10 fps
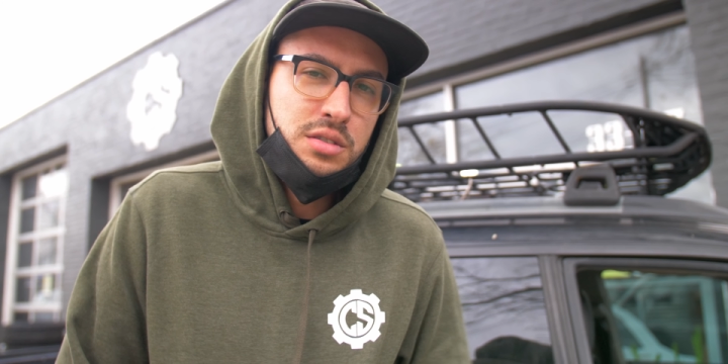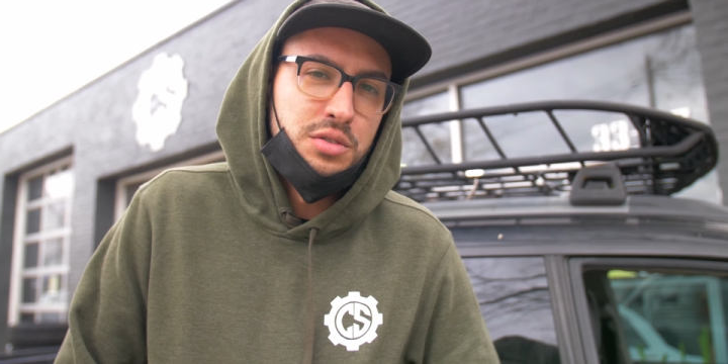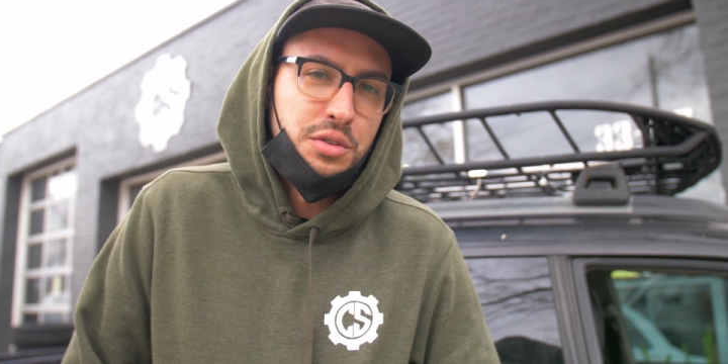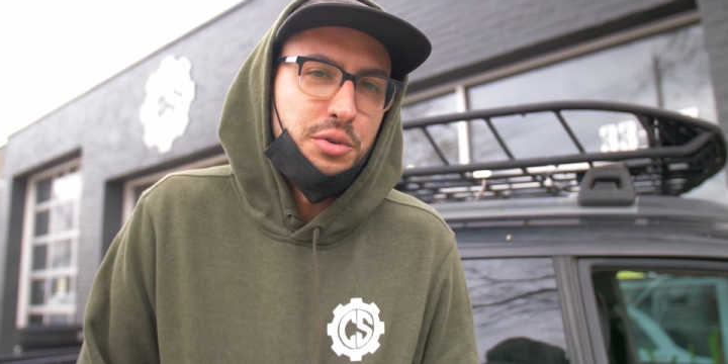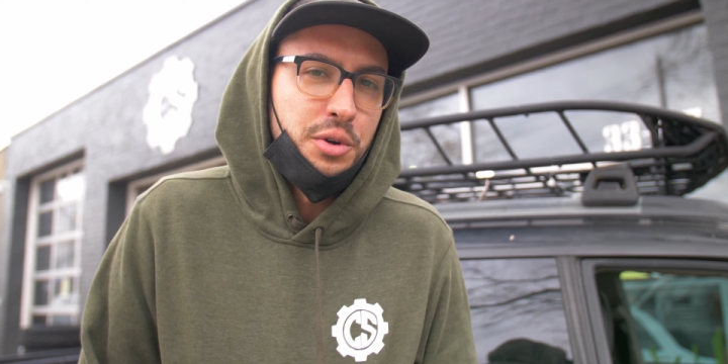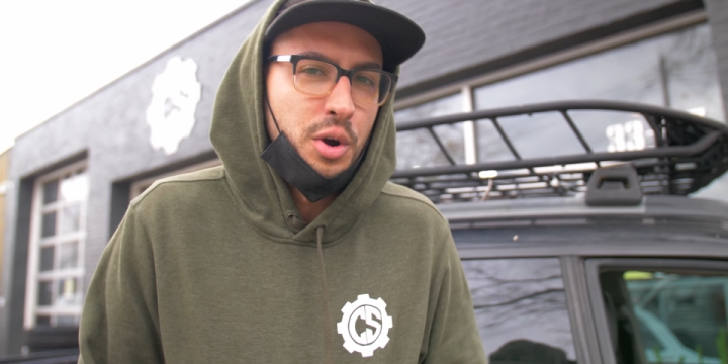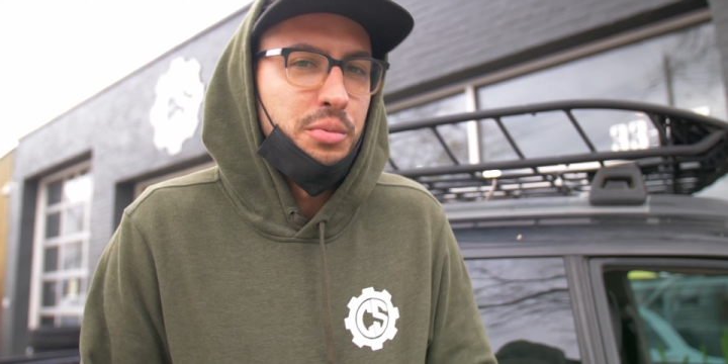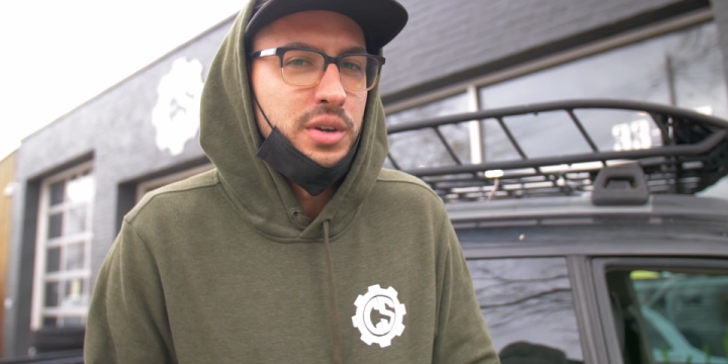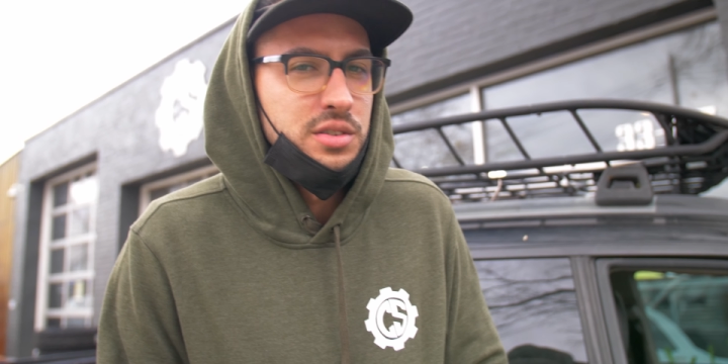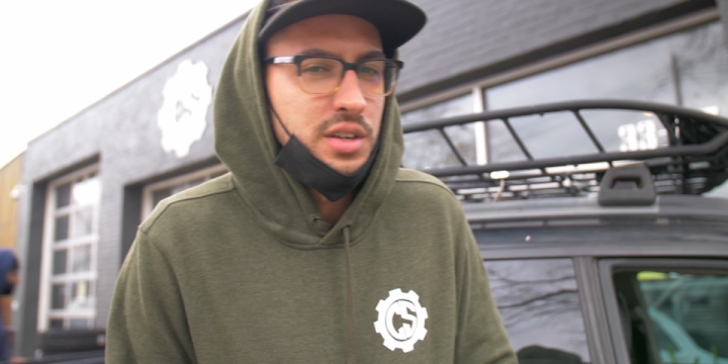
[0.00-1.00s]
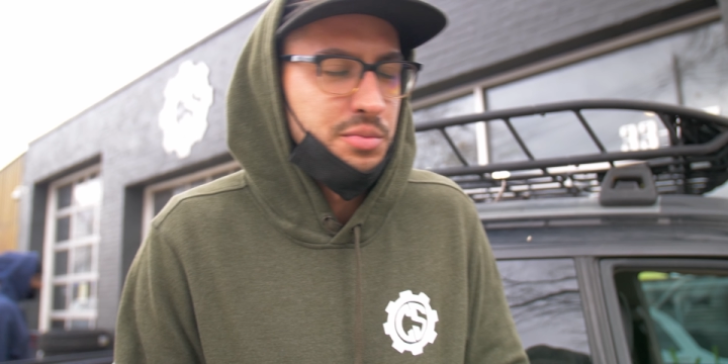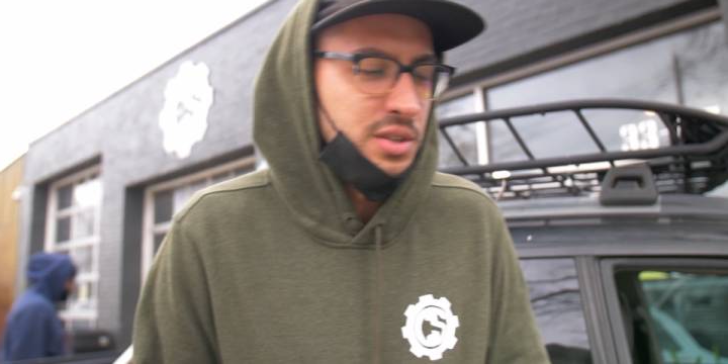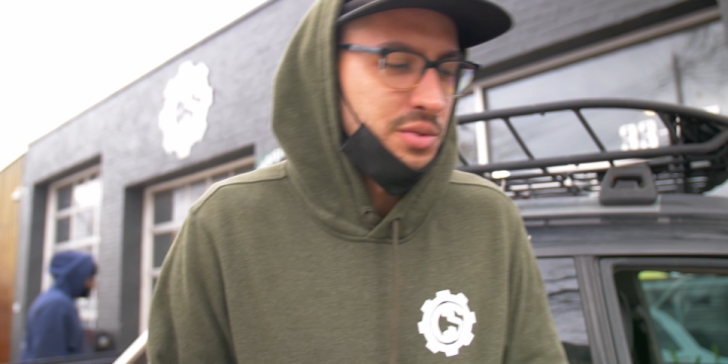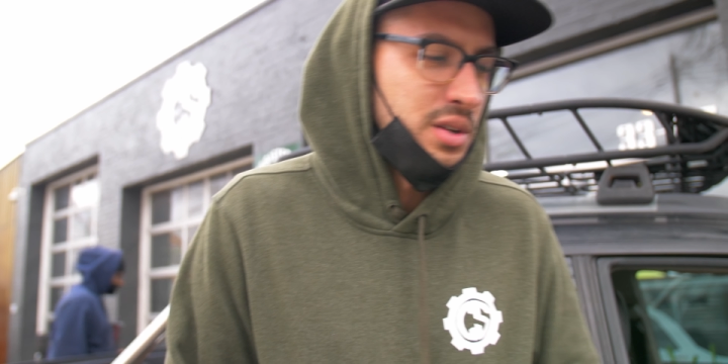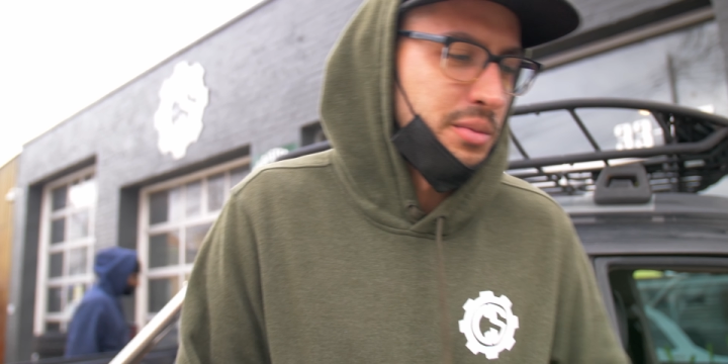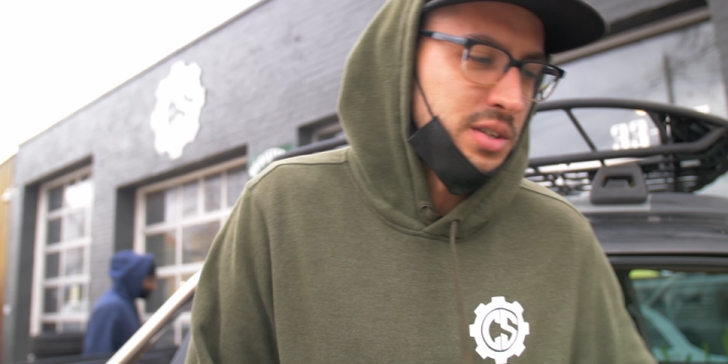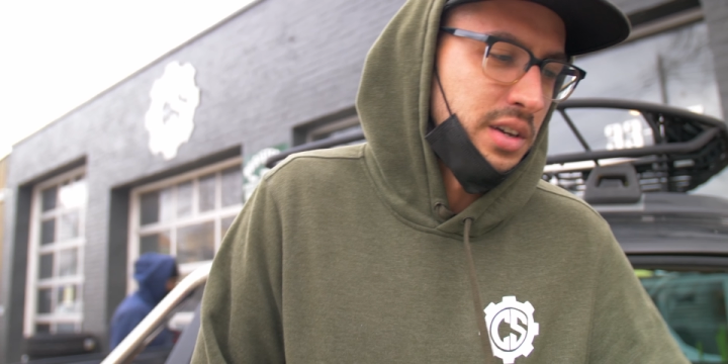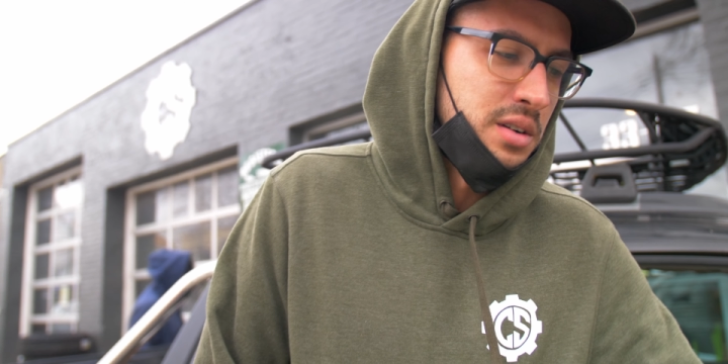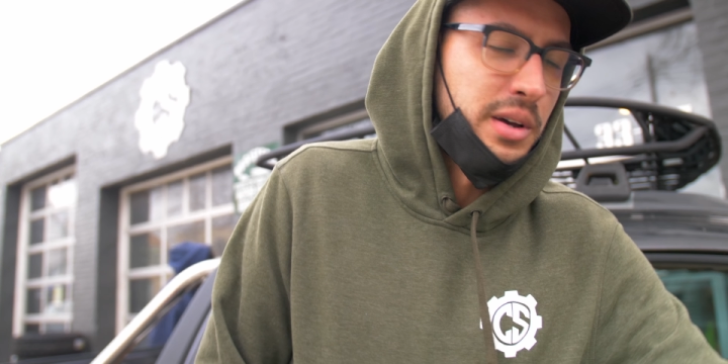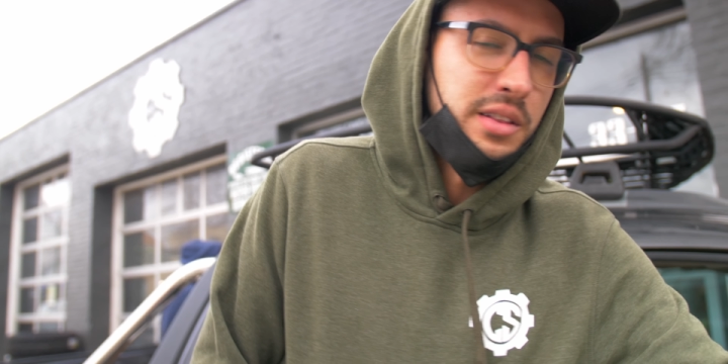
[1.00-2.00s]
use it through your CarPlay, so that's pretty sweet. I'm
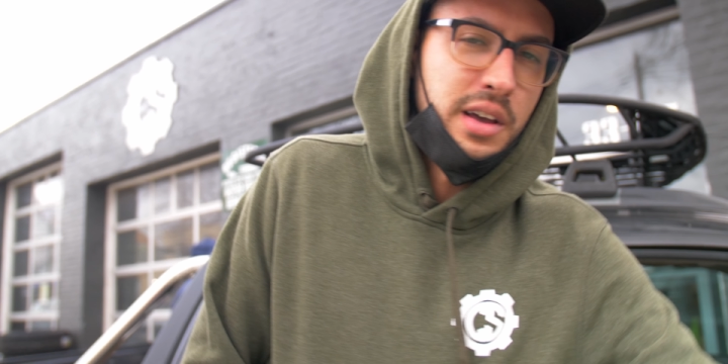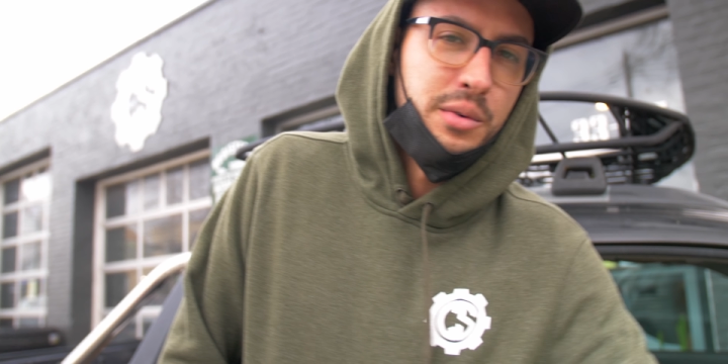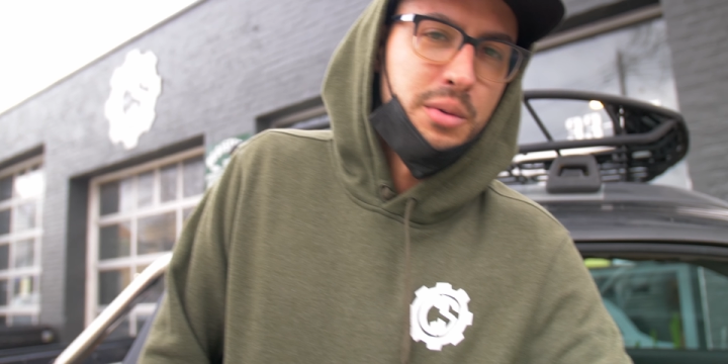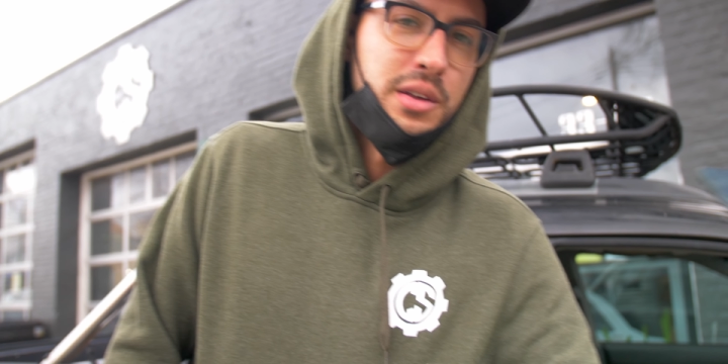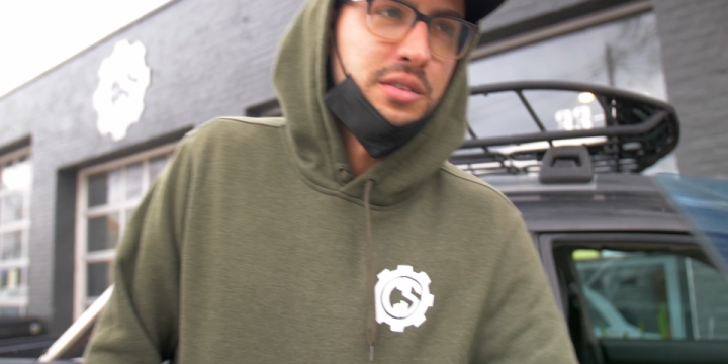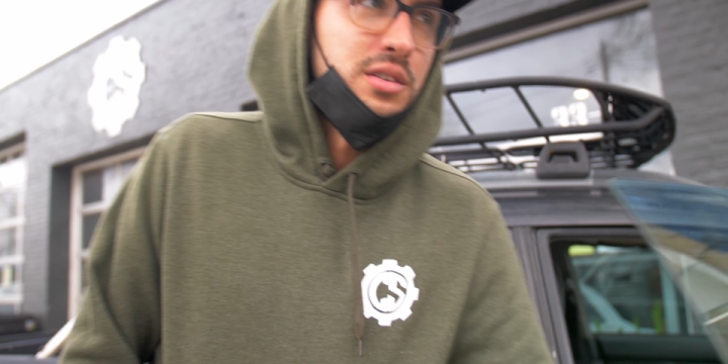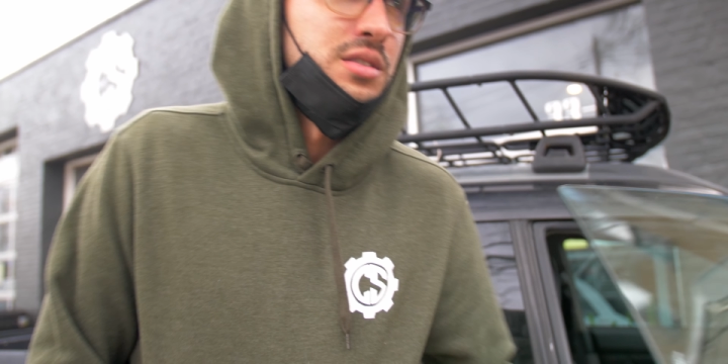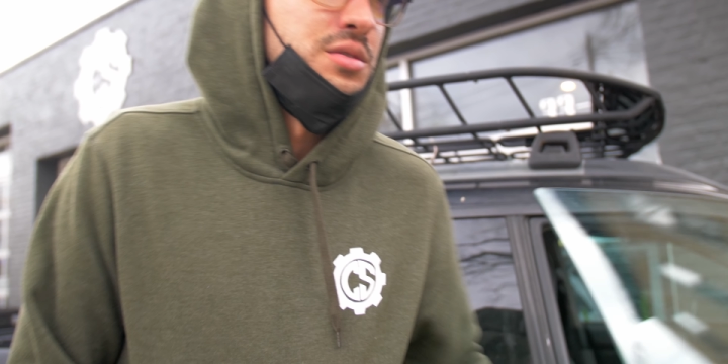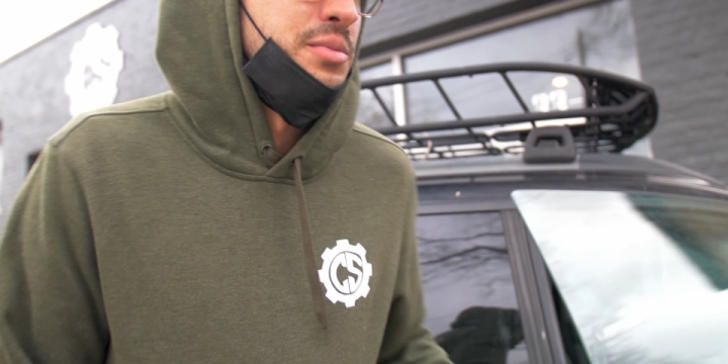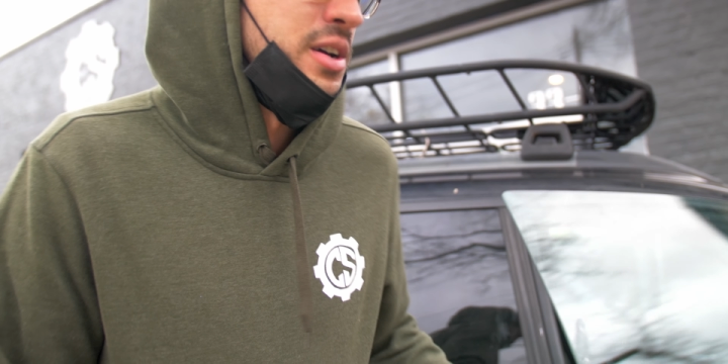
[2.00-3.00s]
excited about that. When I'm out there, I'll use